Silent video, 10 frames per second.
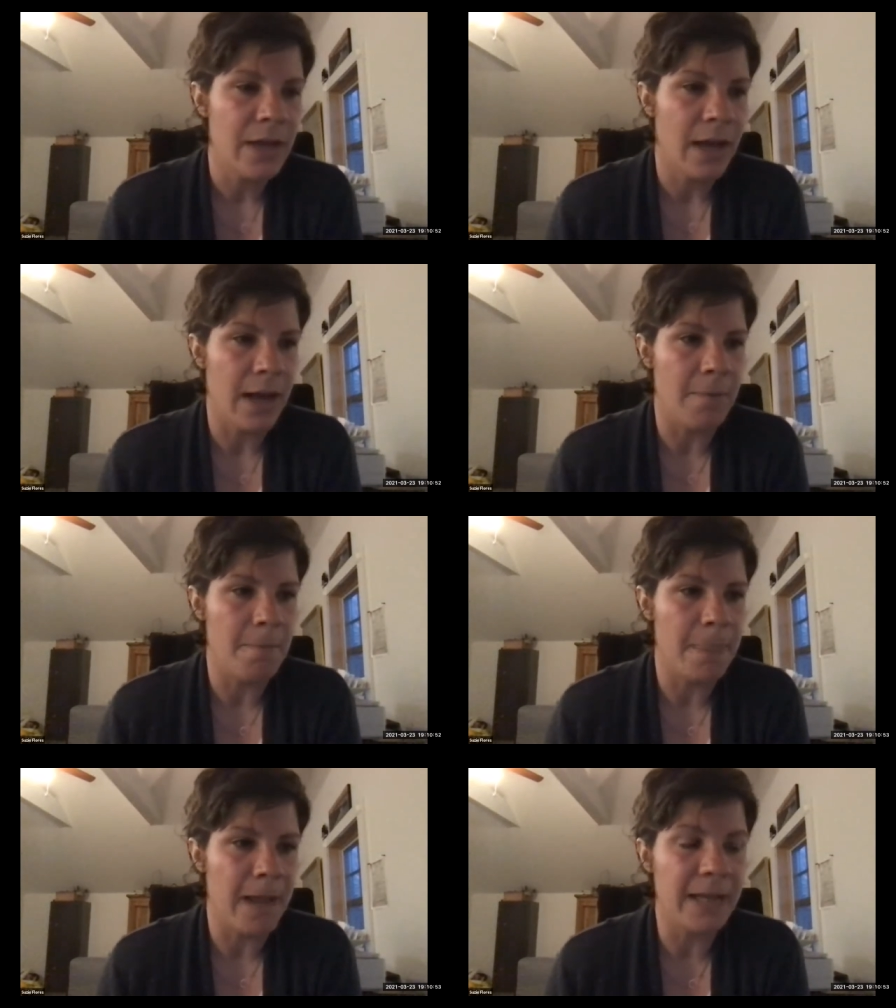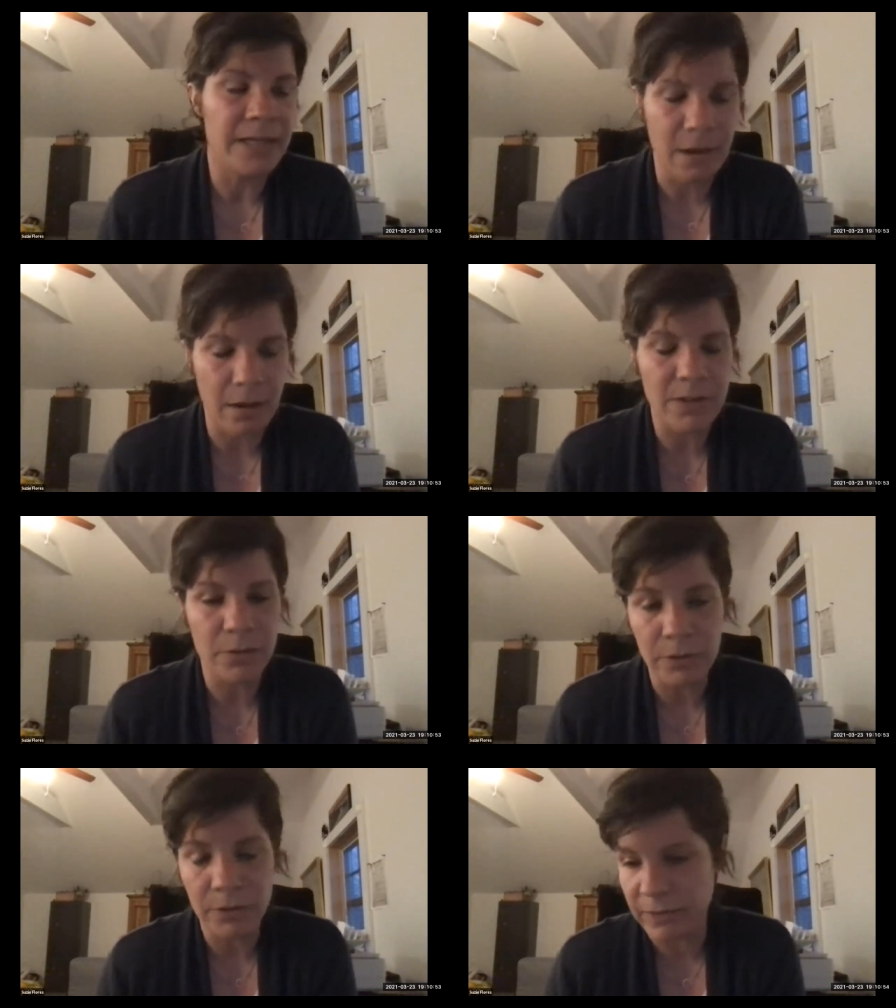Um, I did also
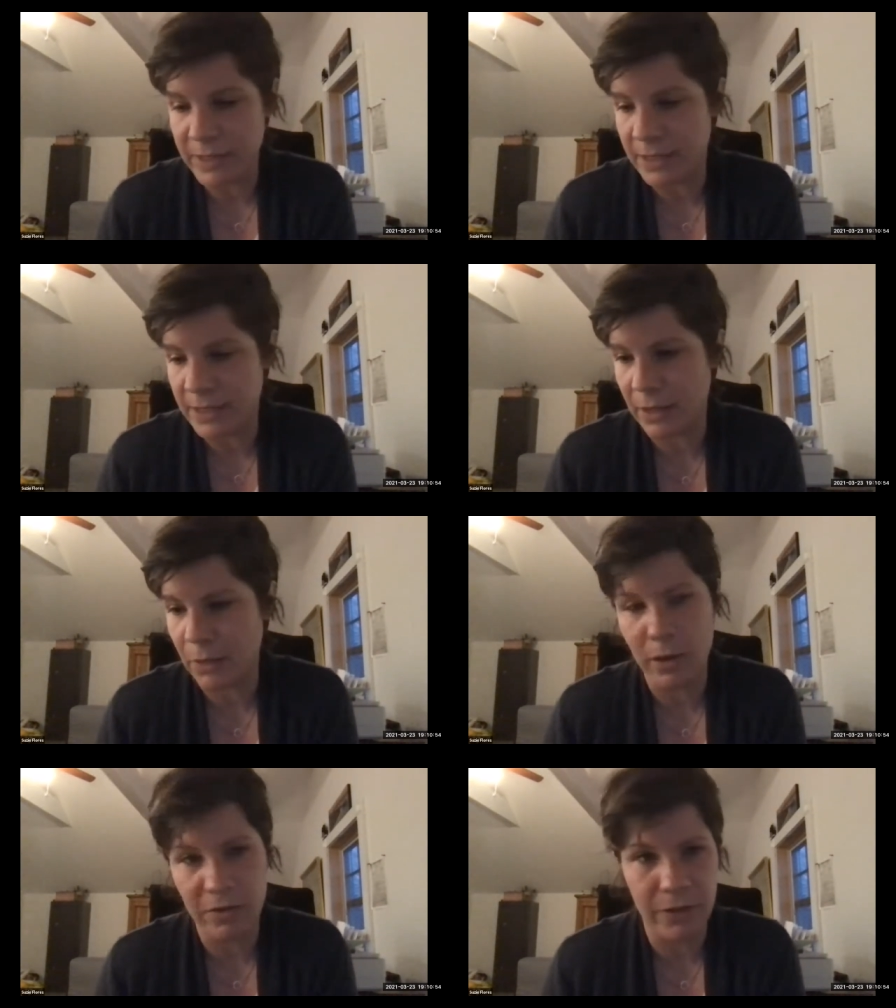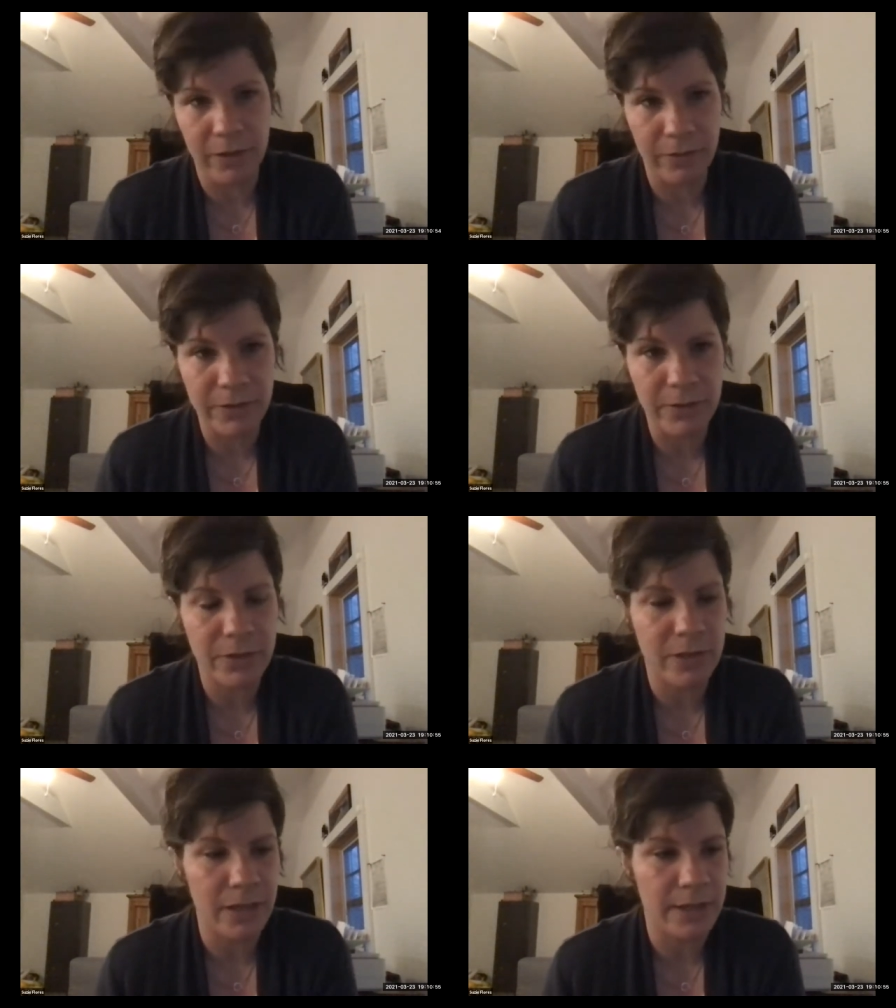learn recently in one of the research
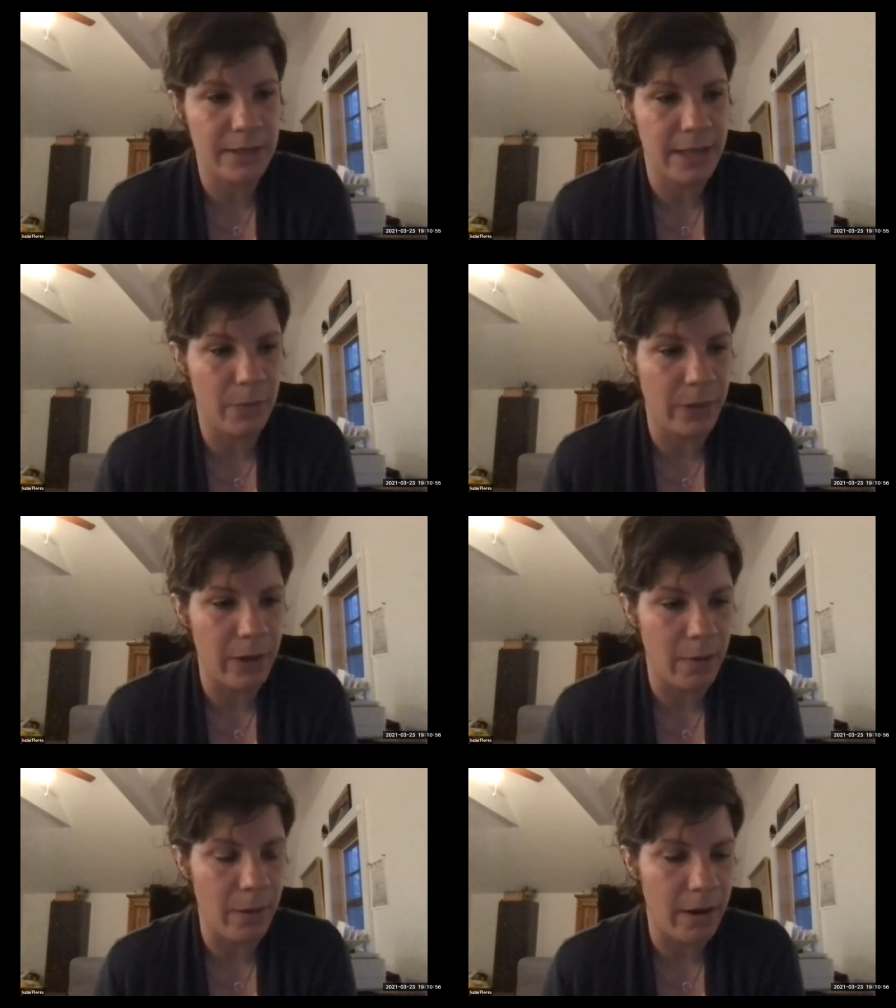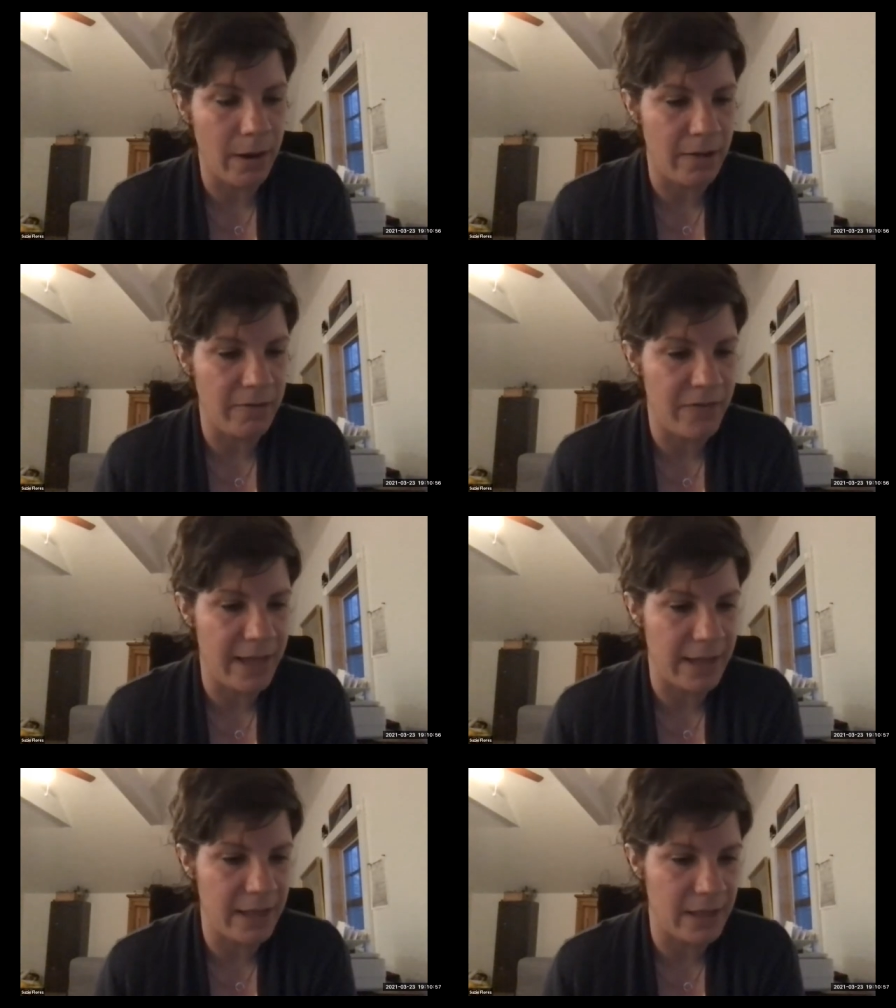studies that we are a part of
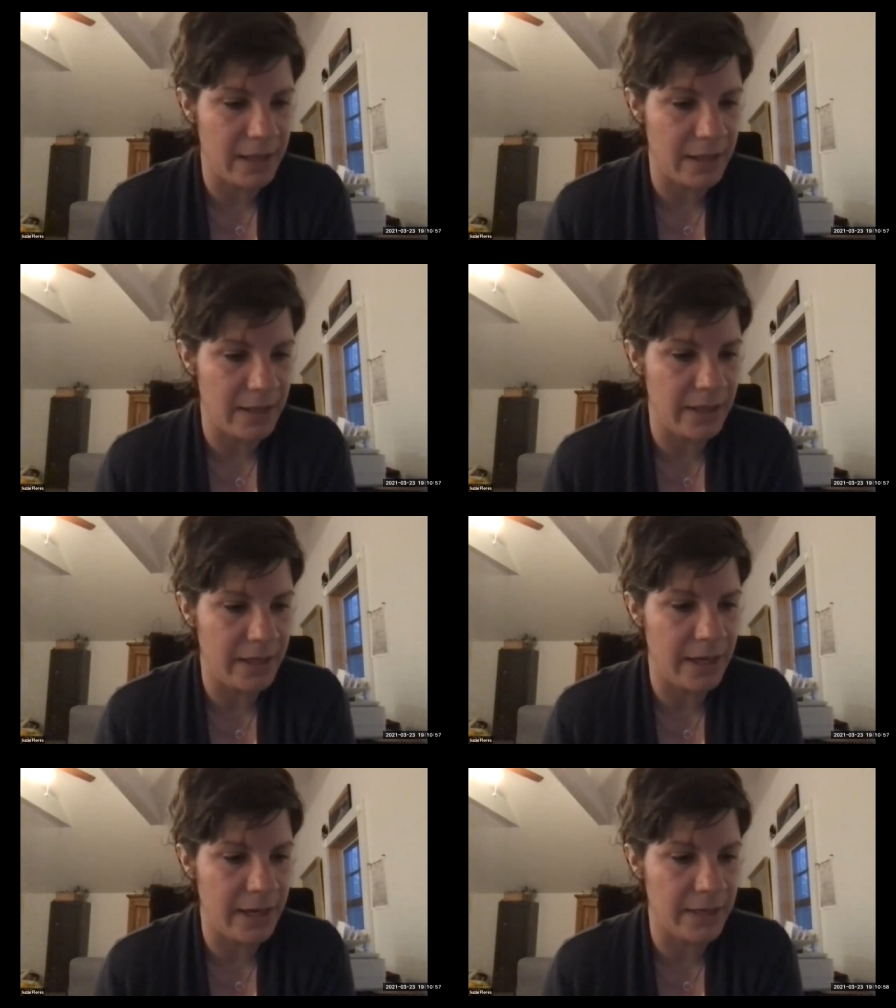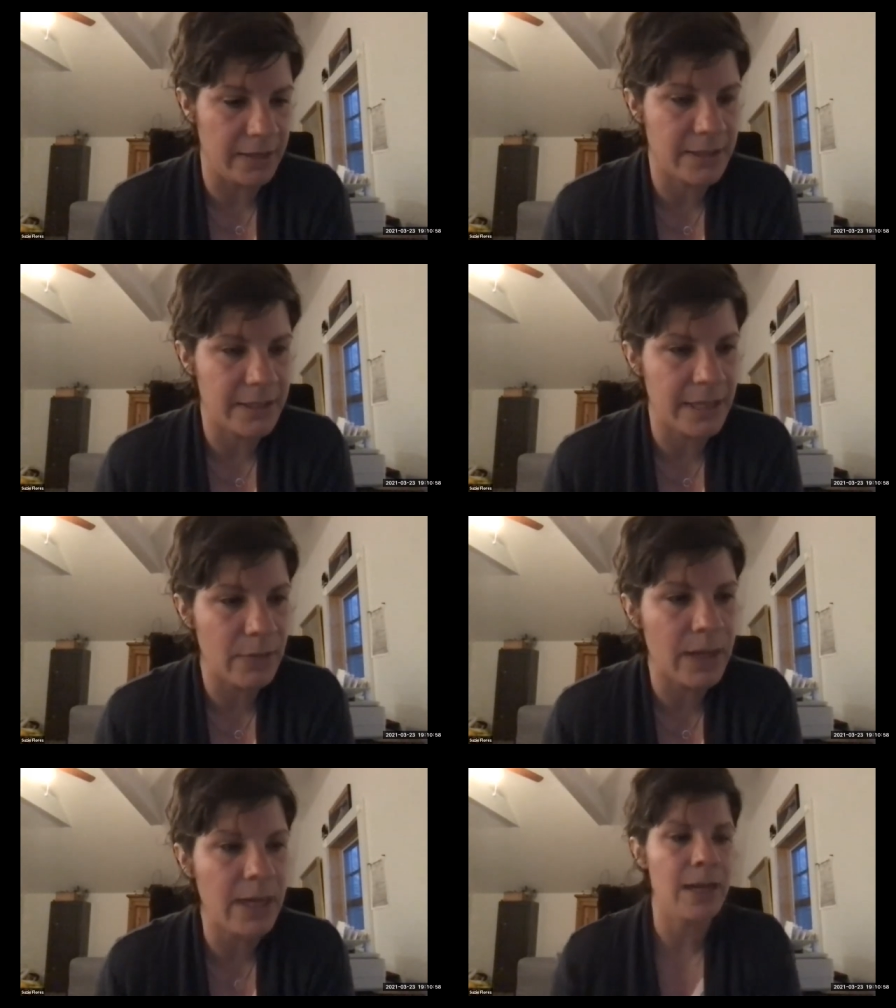that the
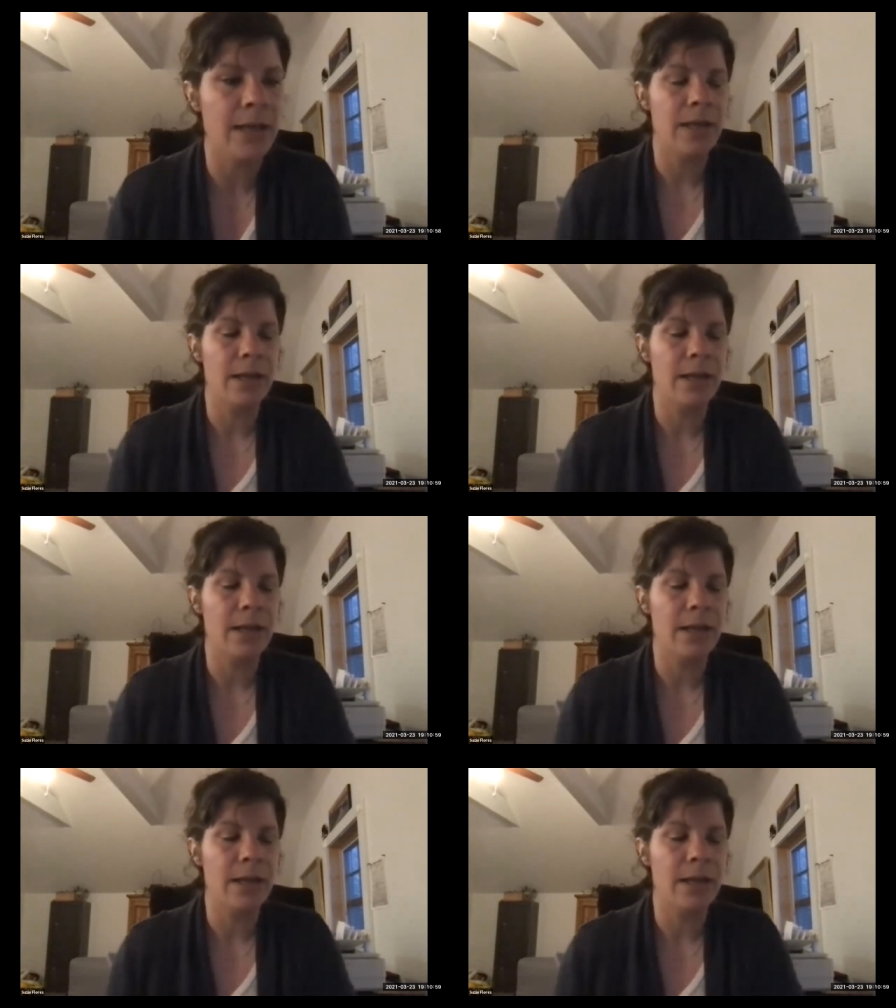seaweed